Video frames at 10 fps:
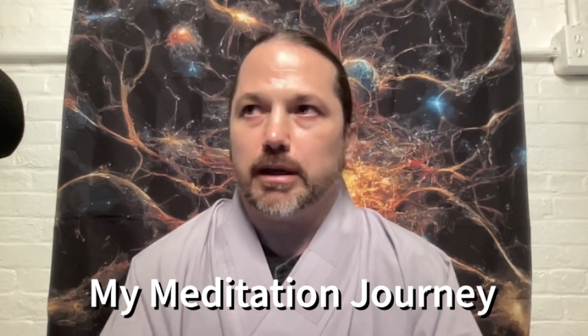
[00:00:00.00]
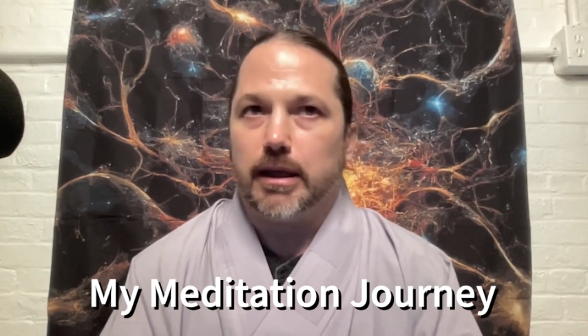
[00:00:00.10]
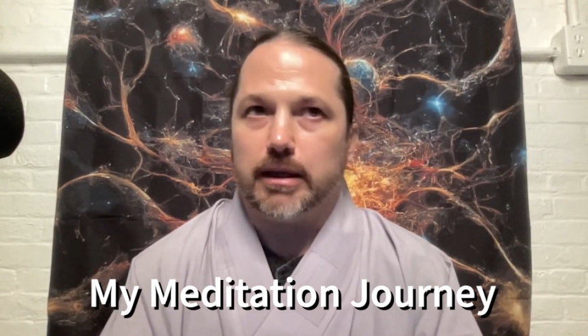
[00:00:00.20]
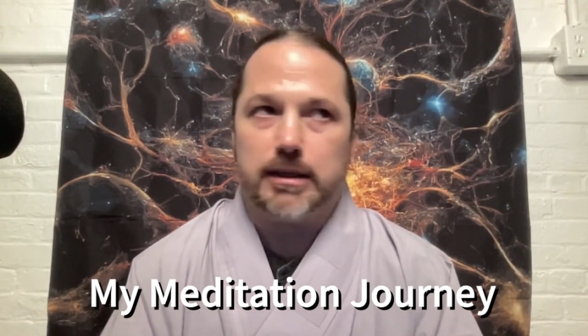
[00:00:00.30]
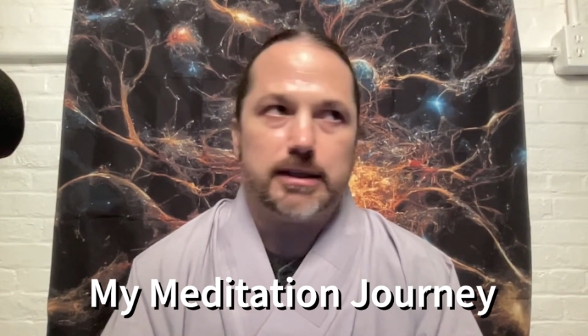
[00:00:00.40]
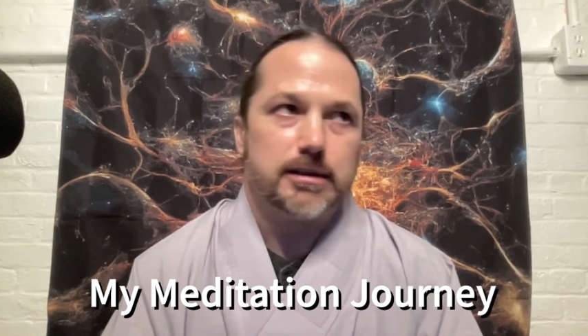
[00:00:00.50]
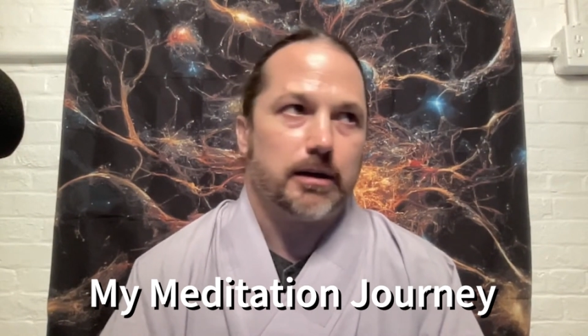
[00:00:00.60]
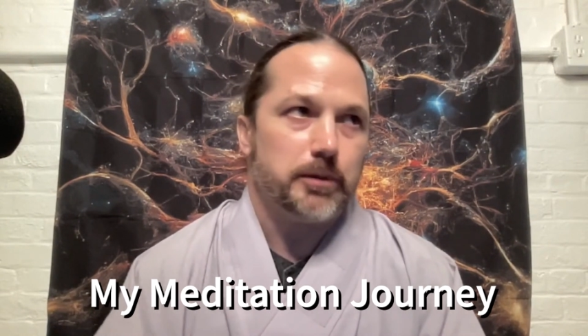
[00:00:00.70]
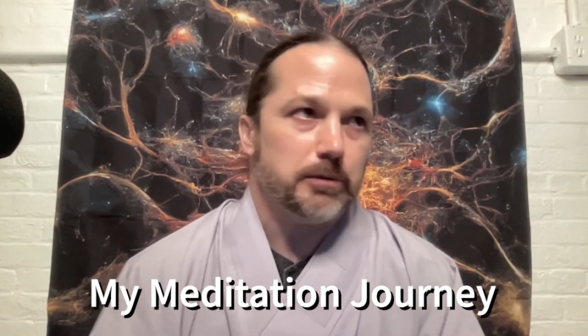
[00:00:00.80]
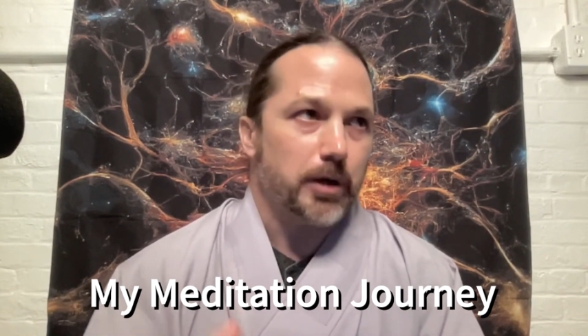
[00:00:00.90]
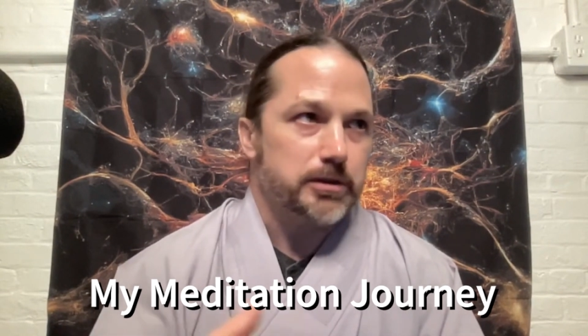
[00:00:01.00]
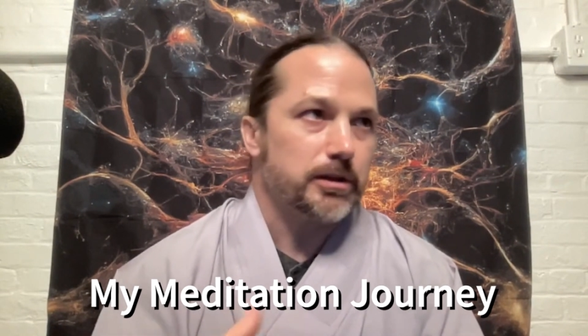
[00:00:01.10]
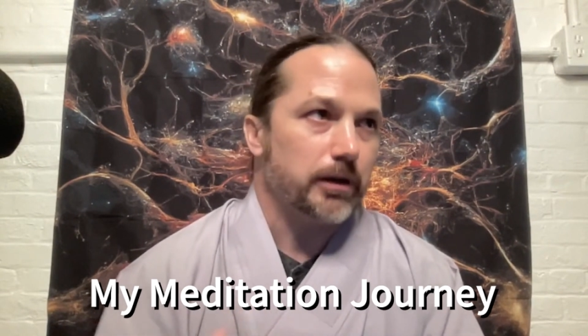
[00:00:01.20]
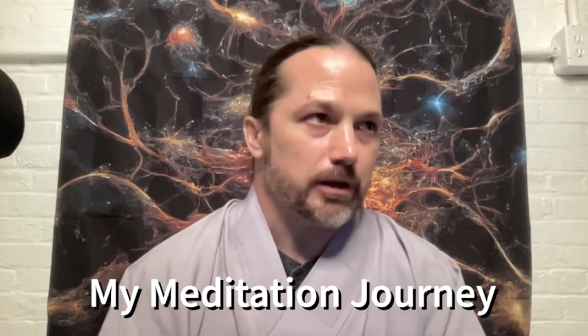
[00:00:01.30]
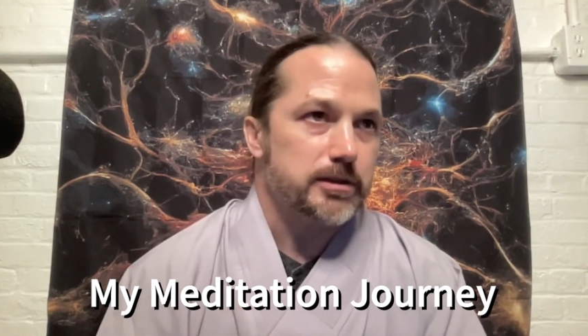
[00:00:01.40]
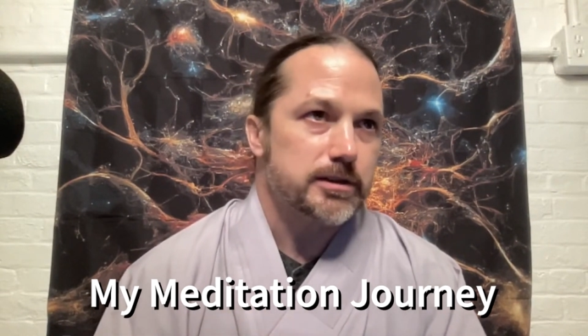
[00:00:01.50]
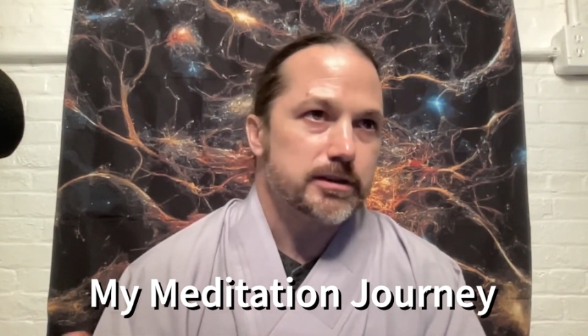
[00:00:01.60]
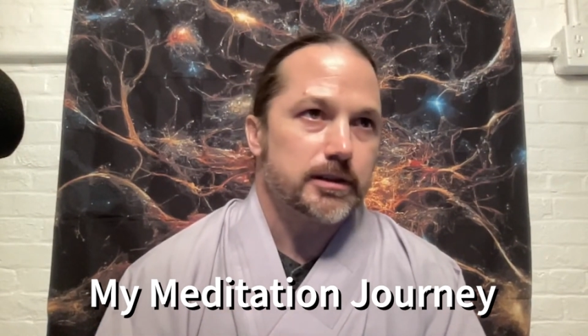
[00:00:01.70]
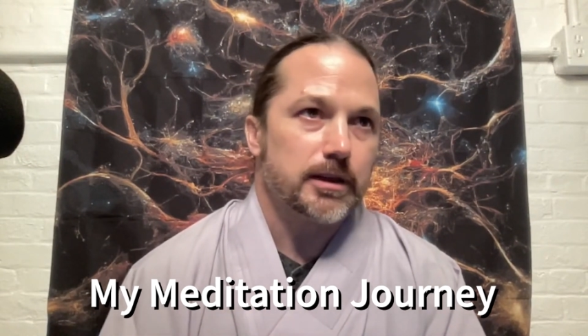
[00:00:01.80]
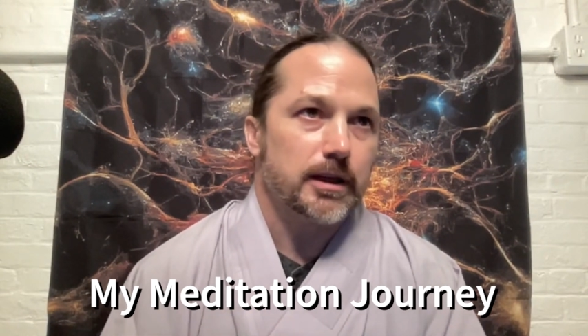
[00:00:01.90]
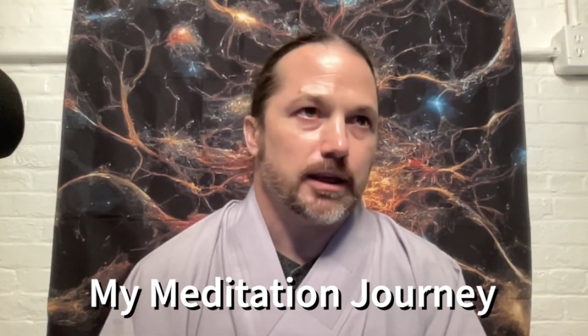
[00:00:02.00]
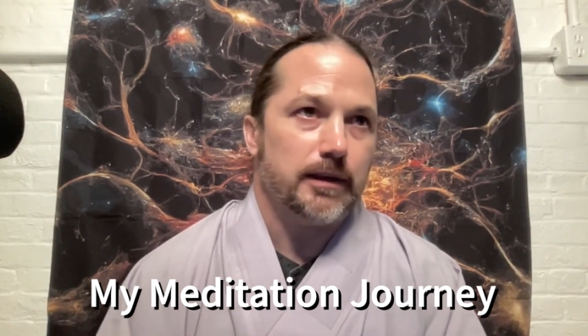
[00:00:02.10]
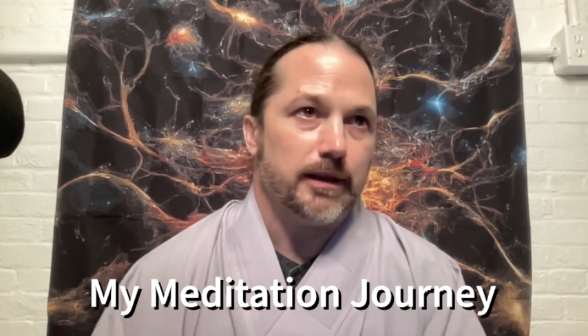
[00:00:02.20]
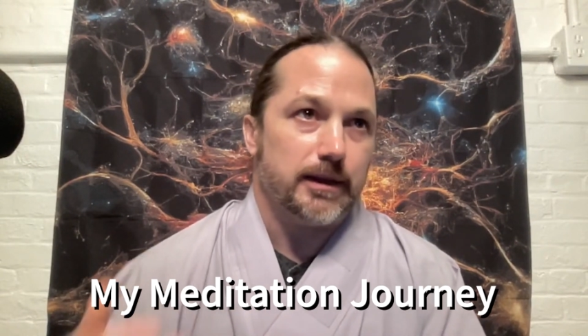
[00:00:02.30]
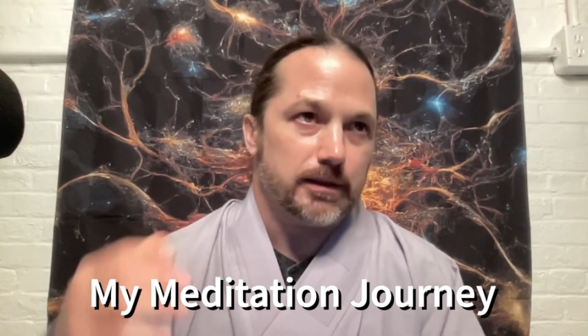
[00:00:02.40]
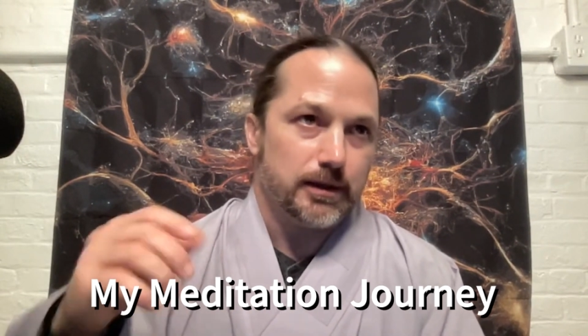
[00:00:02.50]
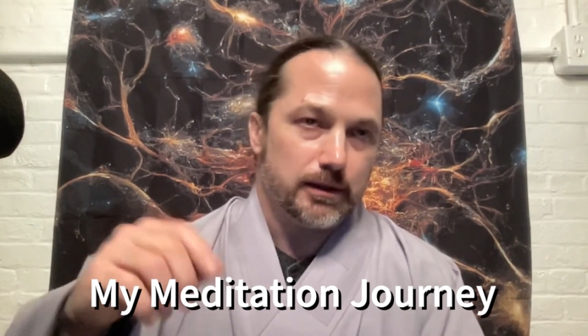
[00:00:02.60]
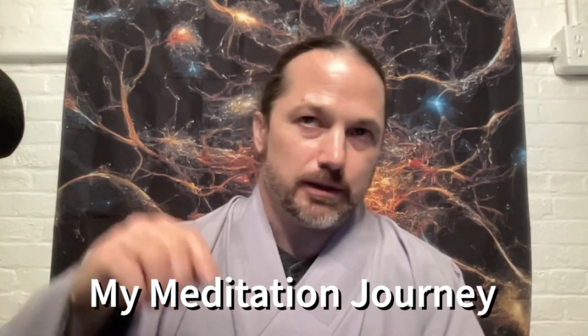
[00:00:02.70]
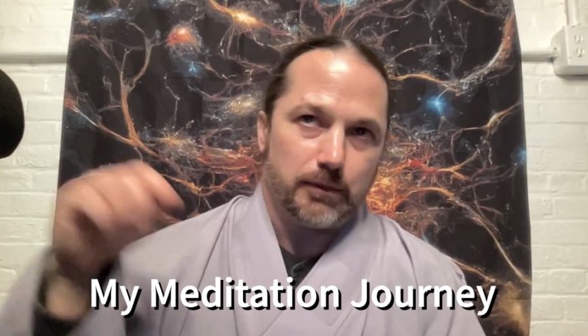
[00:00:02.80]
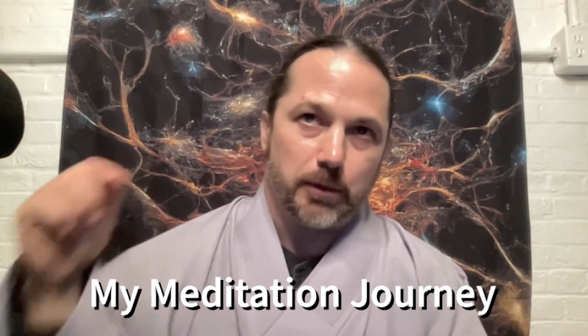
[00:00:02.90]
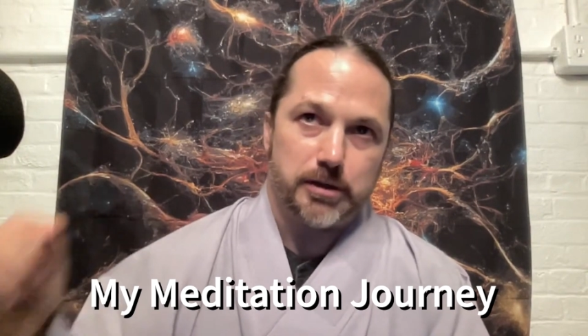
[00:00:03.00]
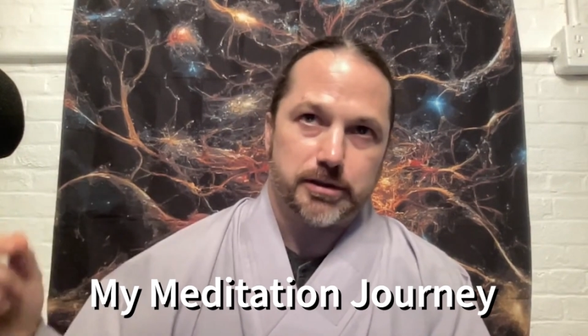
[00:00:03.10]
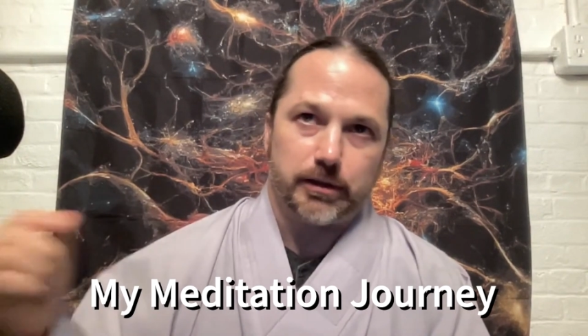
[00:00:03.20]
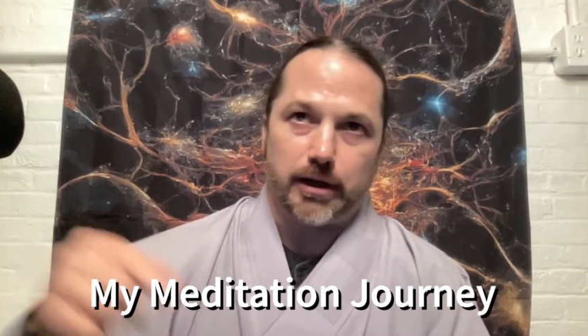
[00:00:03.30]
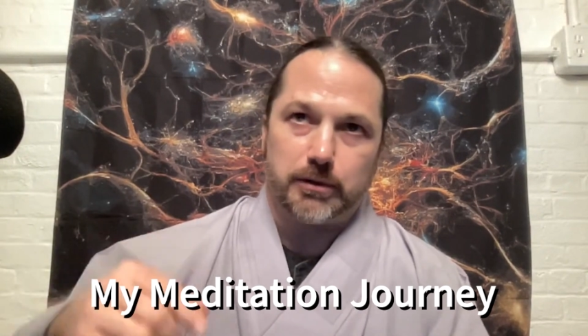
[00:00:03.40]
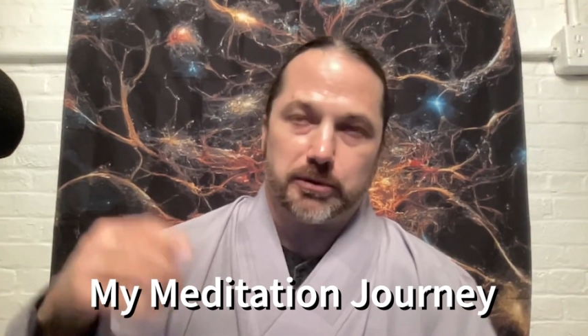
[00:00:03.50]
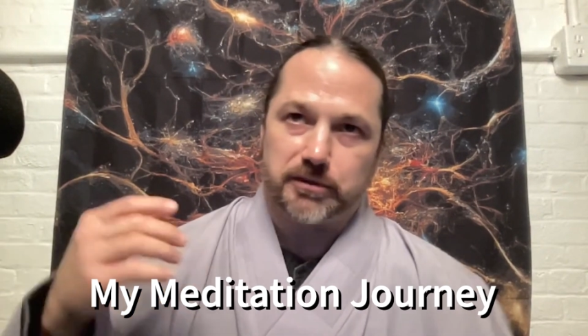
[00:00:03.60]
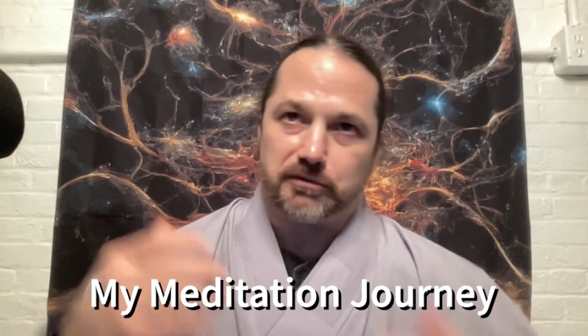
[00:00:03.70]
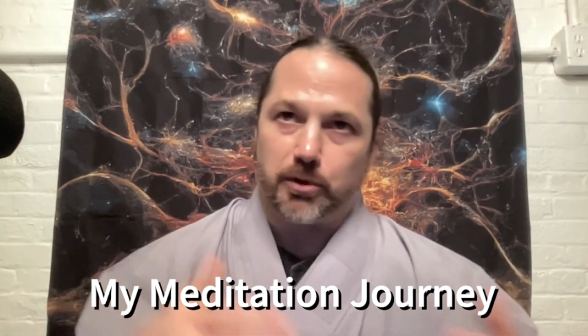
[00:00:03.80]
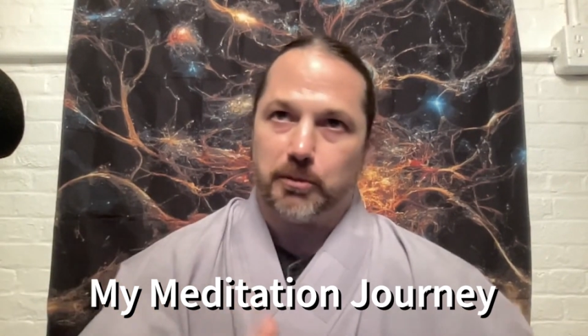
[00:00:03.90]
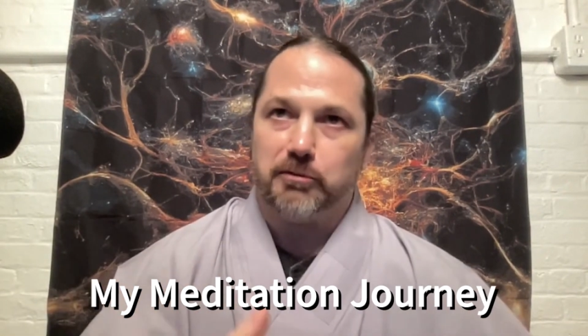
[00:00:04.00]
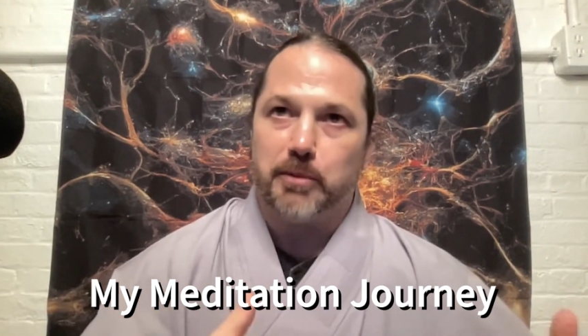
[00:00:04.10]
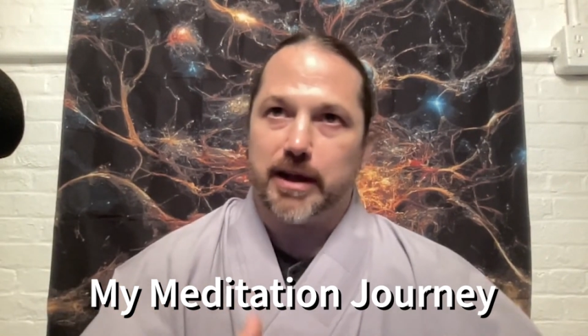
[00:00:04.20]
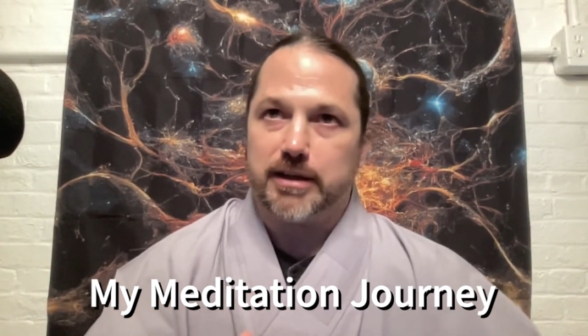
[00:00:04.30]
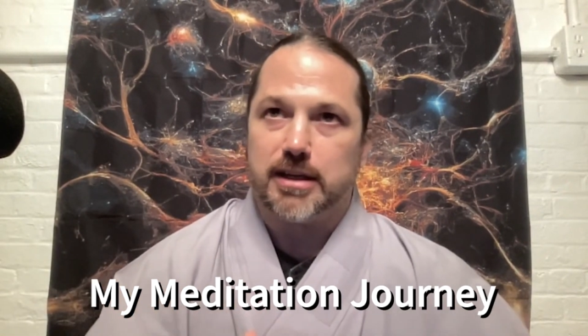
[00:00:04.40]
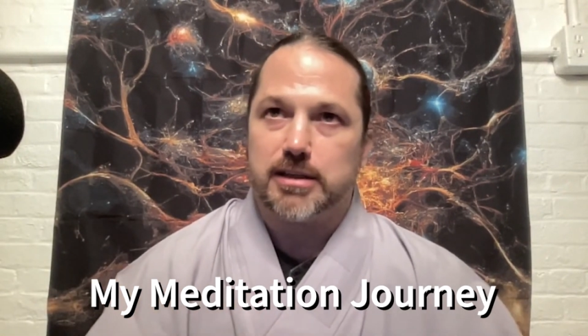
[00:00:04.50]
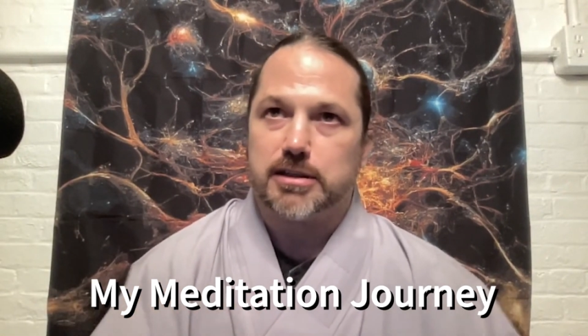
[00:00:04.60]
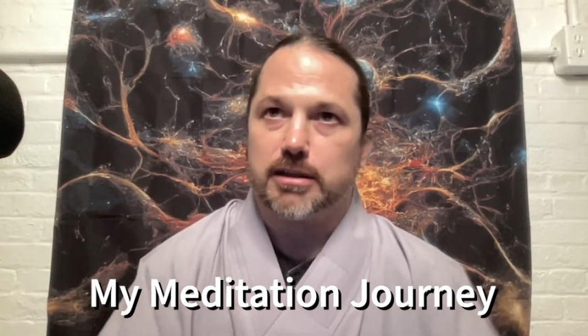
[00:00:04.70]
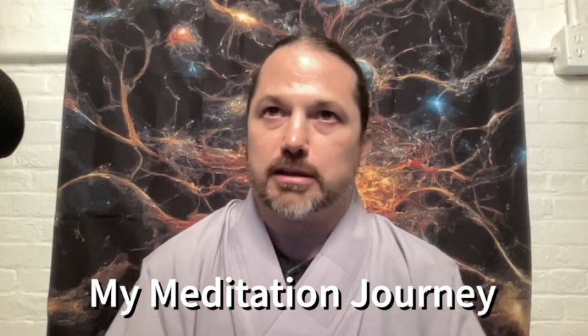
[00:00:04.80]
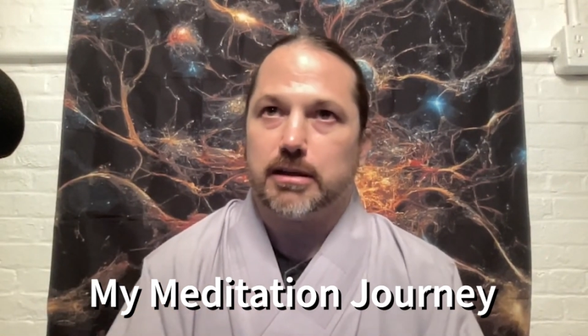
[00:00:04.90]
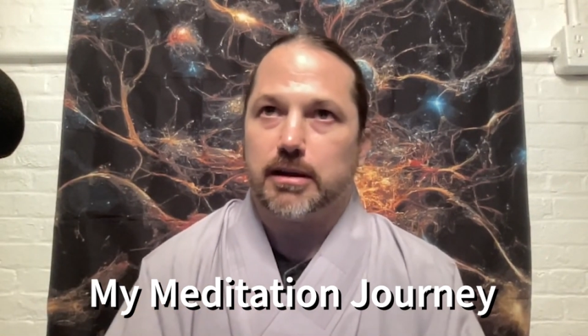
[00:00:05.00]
and he taught me martial arts. And the martial art was a form of meditation.